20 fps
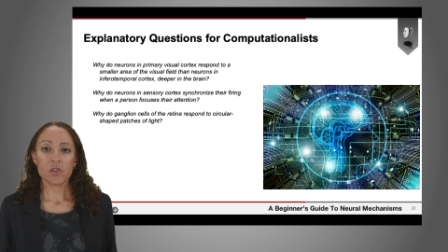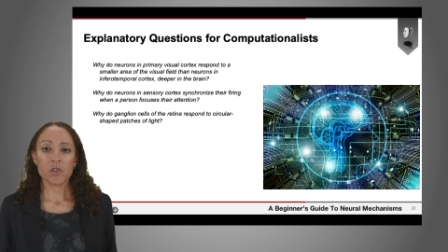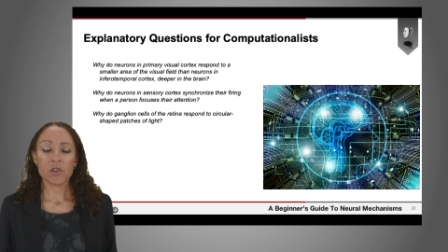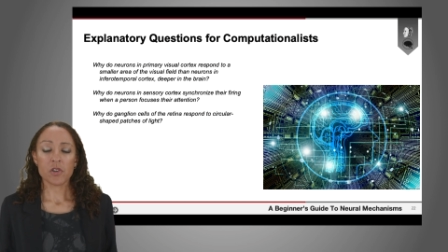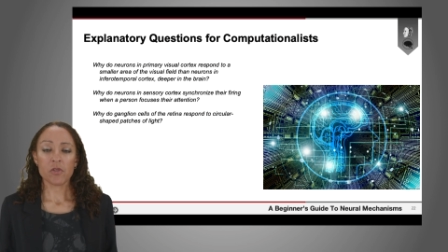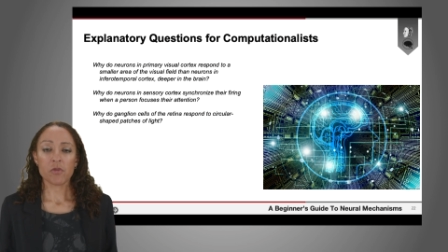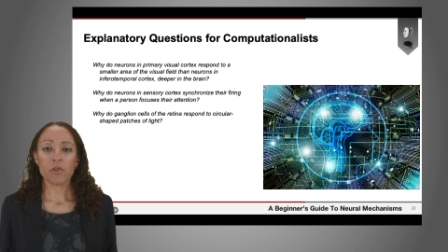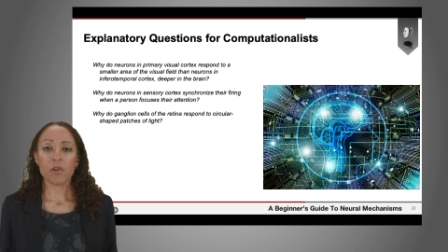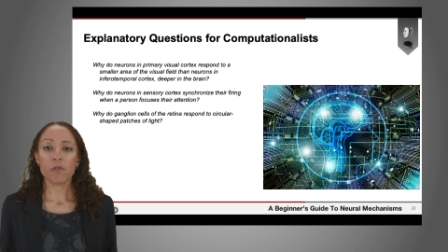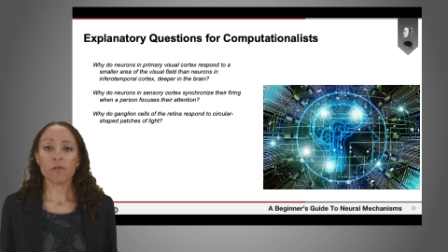you
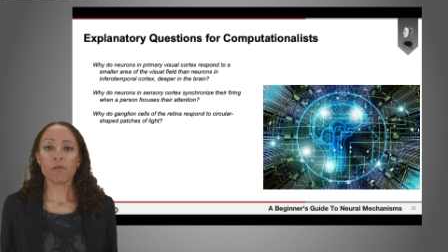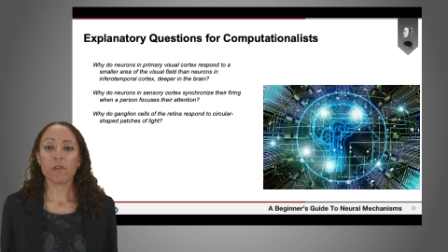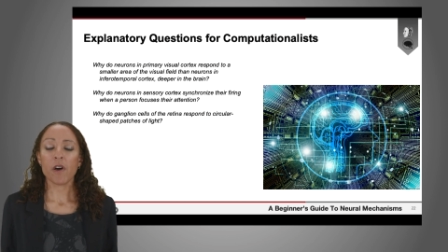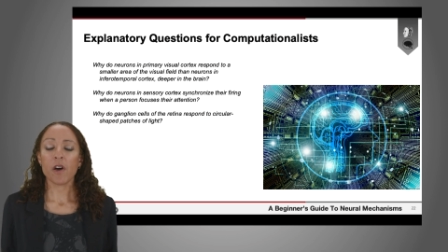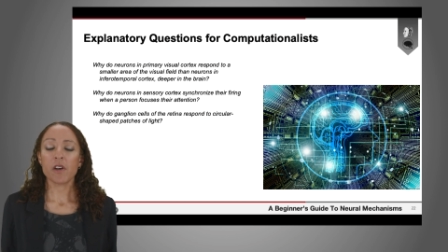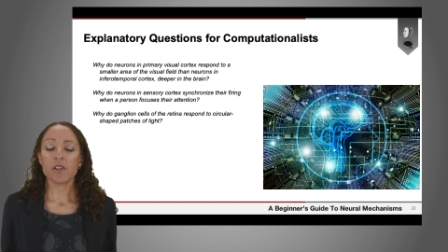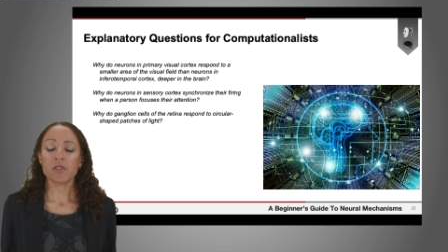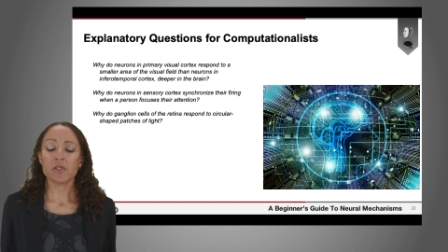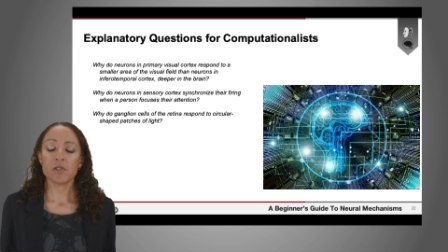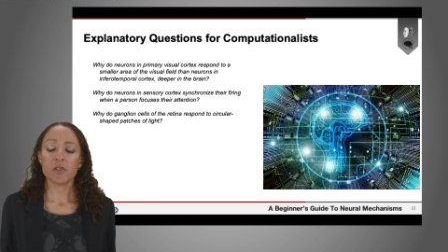can
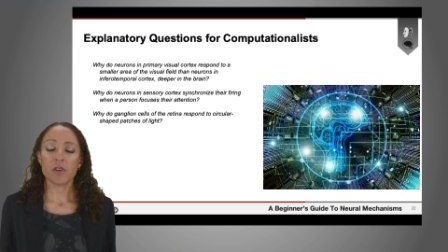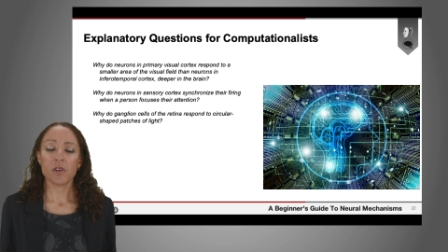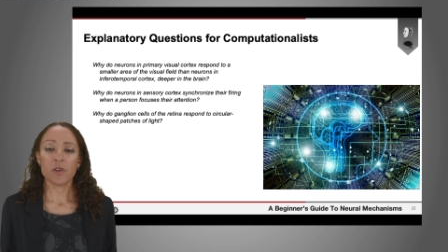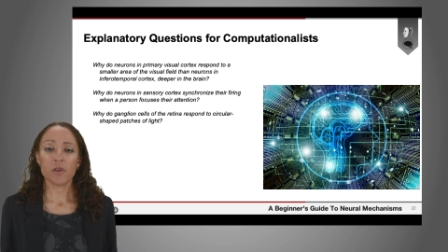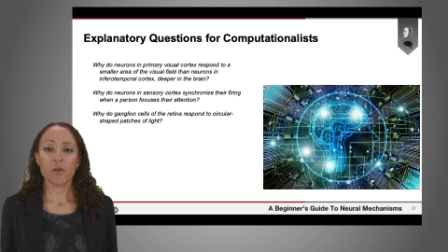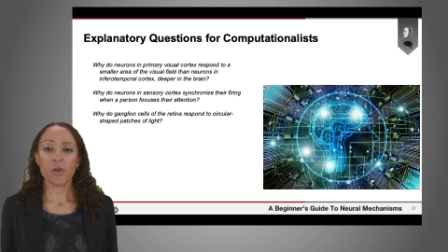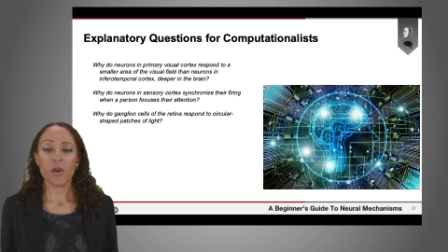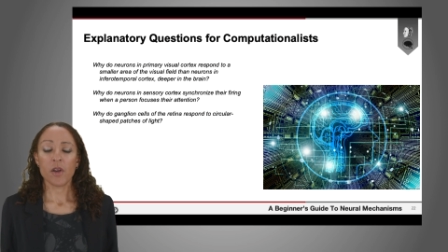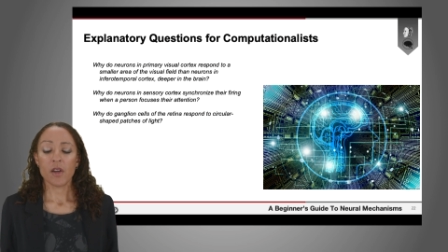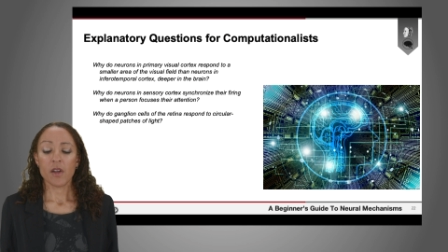refer
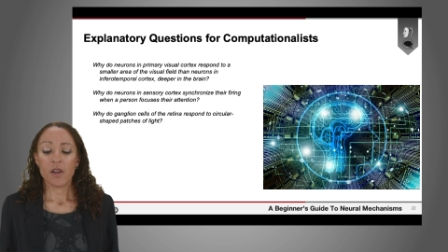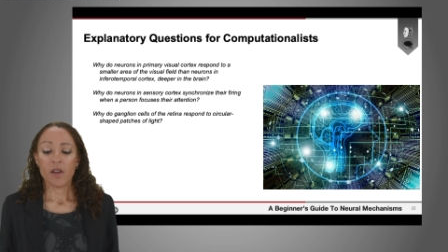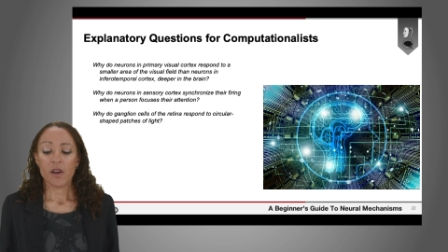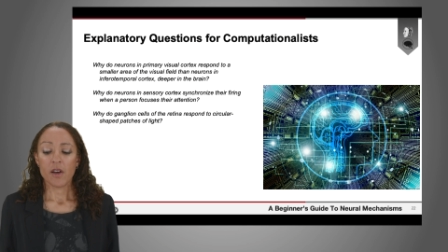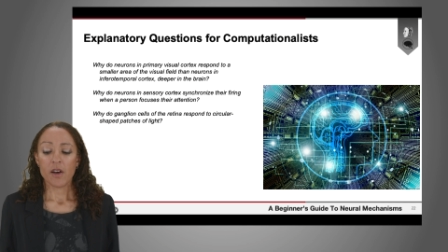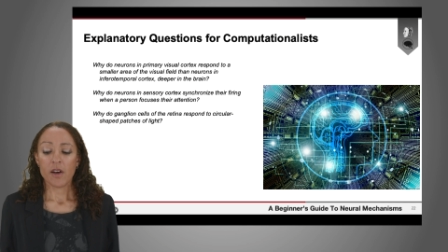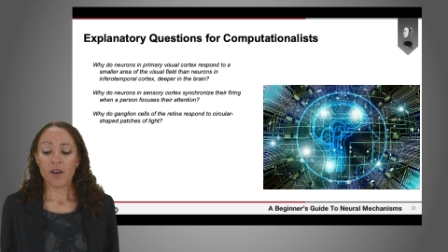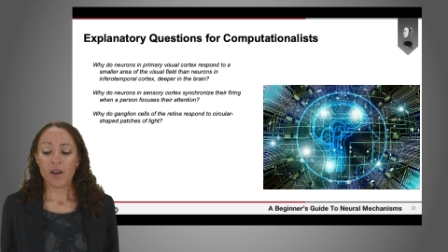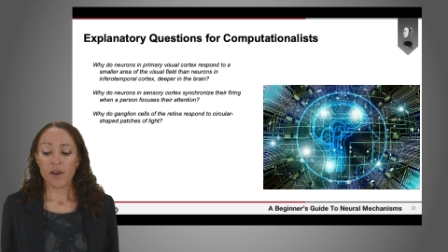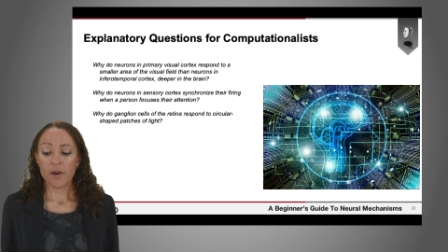to
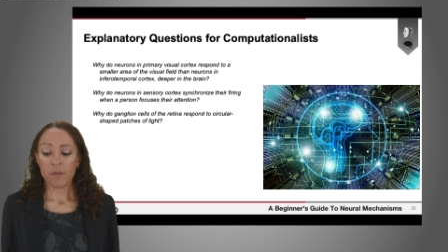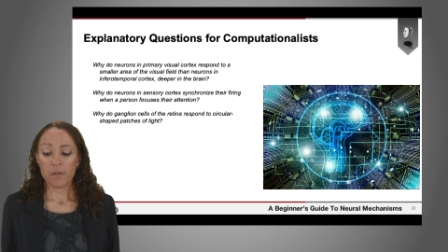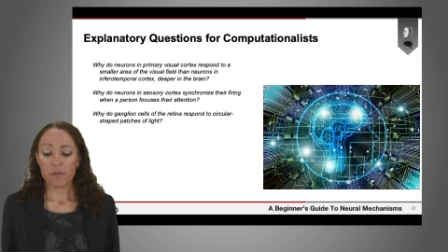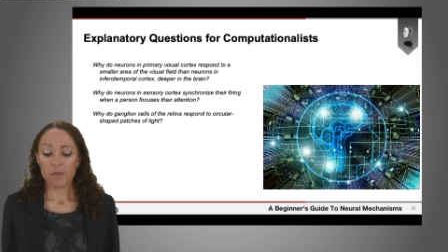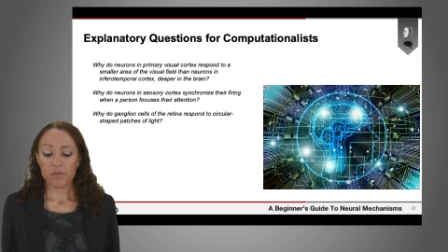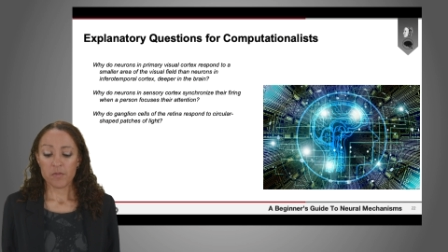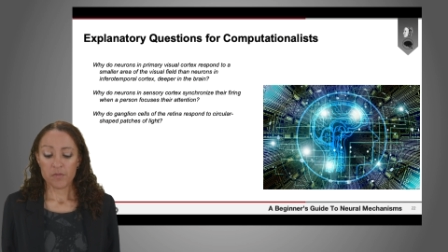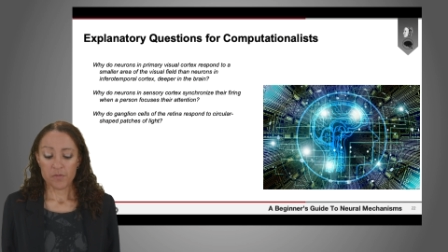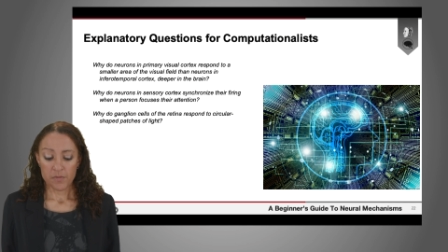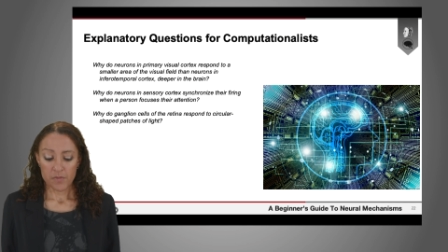
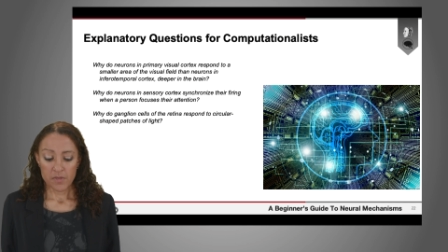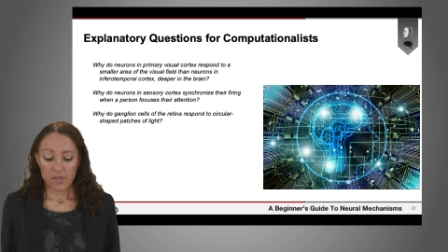um,